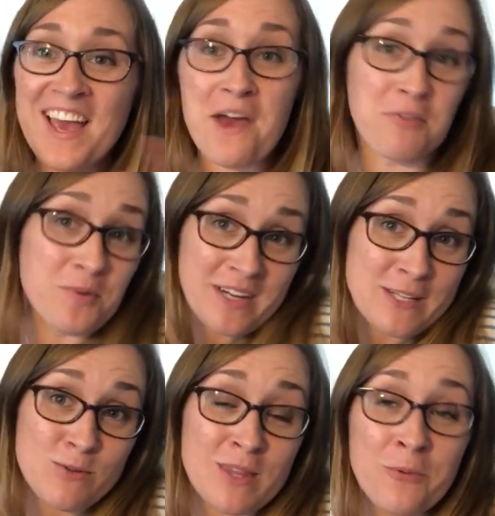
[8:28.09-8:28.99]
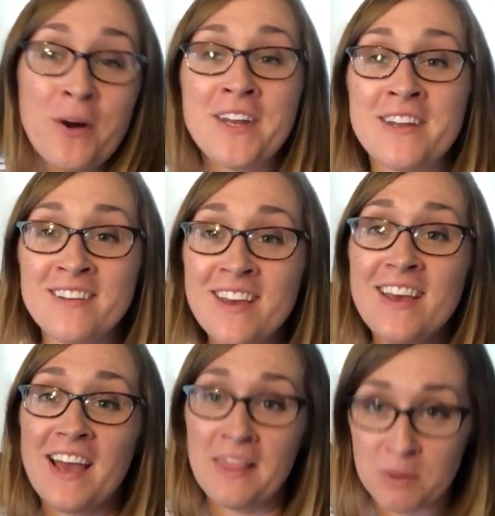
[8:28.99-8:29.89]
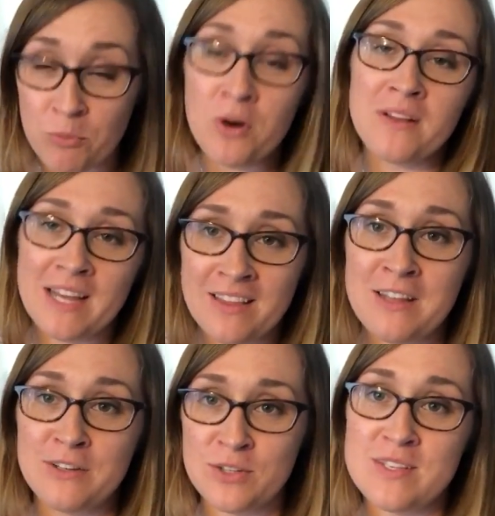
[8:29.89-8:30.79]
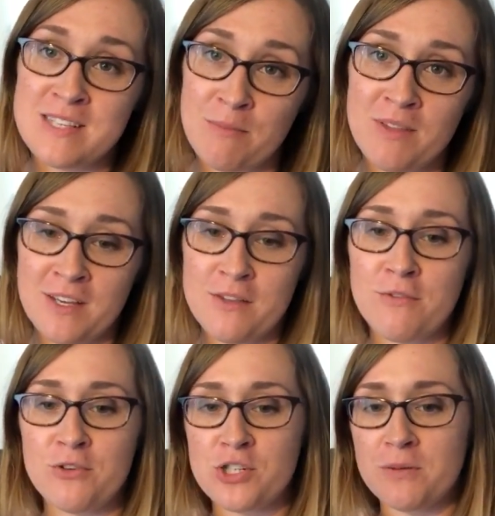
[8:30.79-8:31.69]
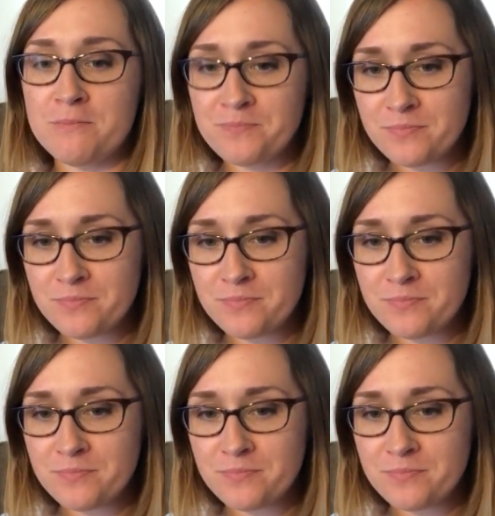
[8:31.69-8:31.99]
Everyone gets what they wanted and they're more likely to do the same thing in the future.